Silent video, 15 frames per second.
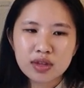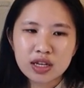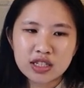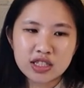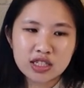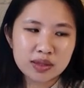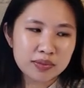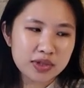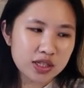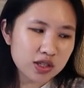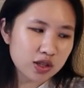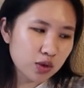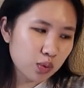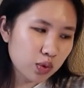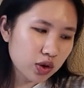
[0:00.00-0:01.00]
She means
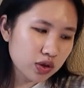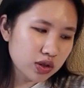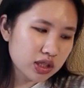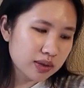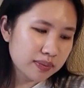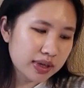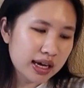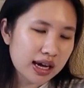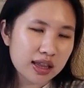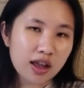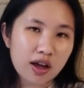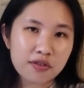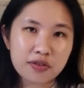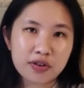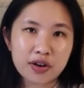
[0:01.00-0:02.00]
the world to me. I
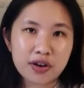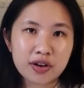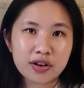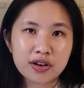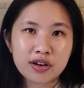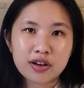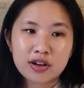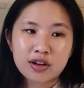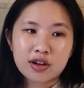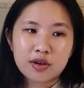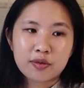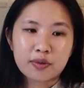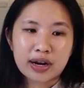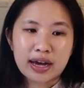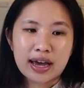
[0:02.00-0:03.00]
love her.
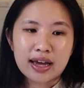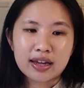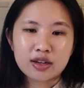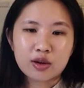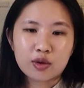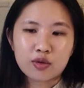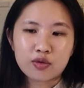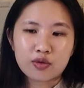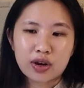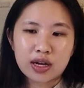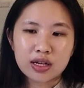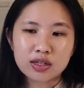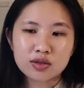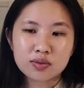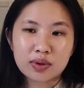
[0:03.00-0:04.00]
When I had no
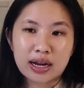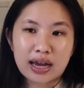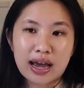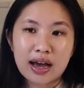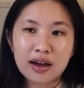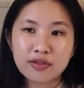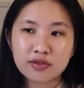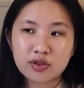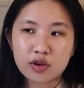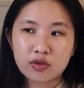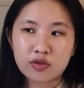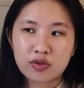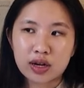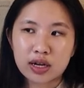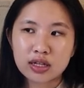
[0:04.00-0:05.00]
friends, when I have no
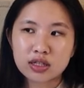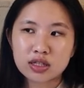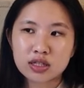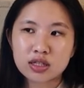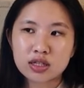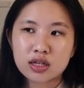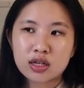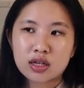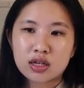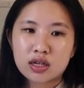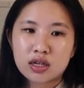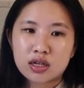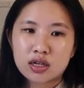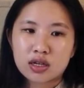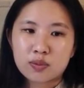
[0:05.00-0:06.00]
friends,
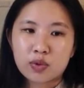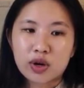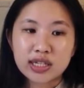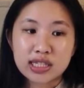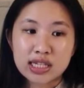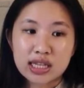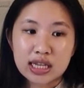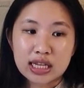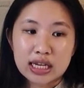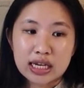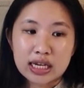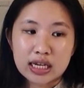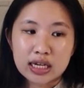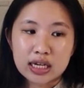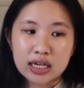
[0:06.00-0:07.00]

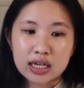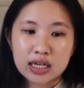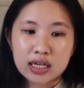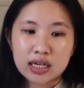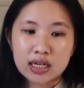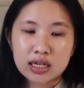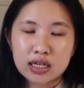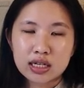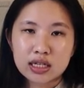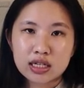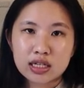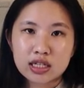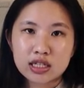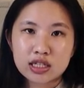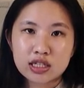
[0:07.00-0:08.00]
presently,
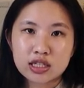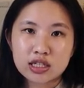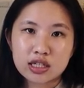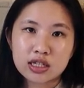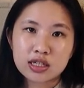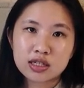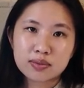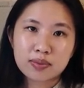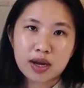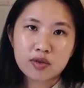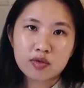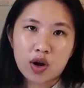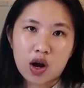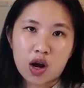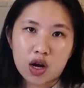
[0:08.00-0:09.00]
she's my
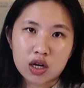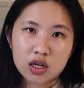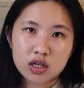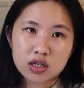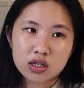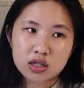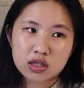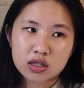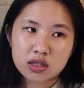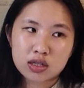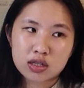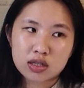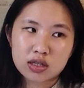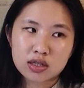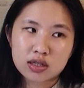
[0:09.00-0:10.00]
rock.
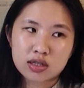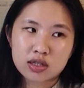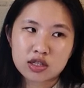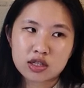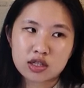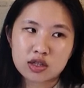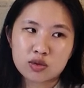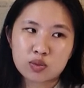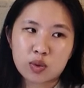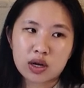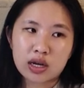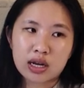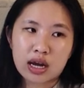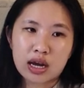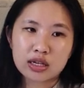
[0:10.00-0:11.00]
She's
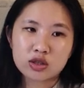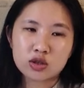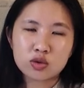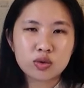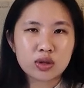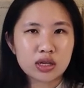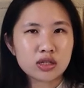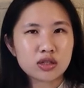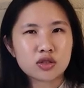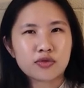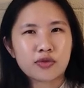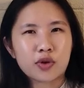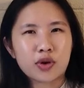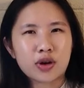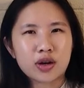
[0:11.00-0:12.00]
what I do things
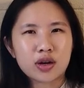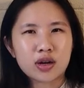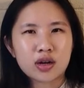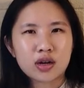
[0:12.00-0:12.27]
for.